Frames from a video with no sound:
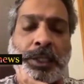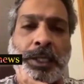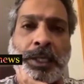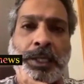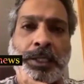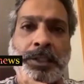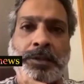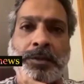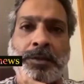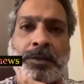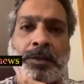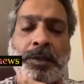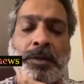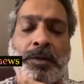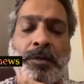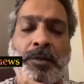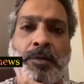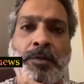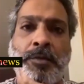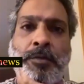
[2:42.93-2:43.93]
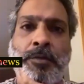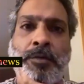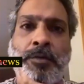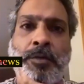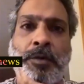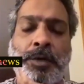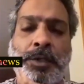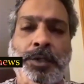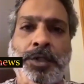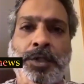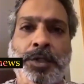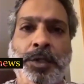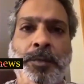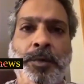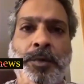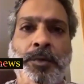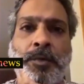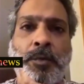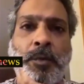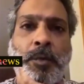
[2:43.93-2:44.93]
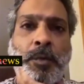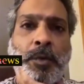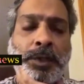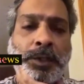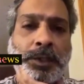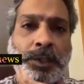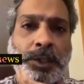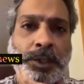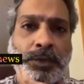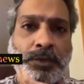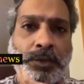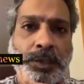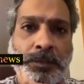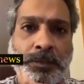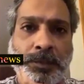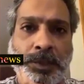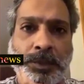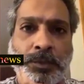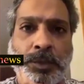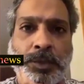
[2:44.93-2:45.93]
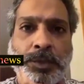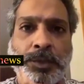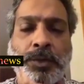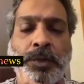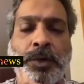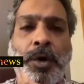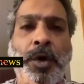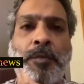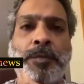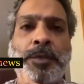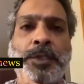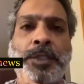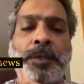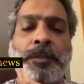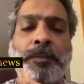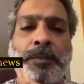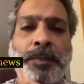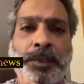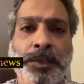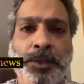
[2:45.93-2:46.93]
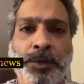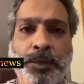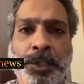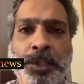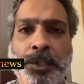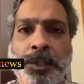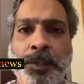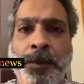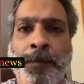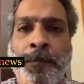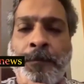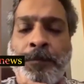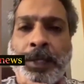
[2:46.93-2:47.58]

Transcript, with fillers: He has no knowledge about what the treatment was or how much the bills were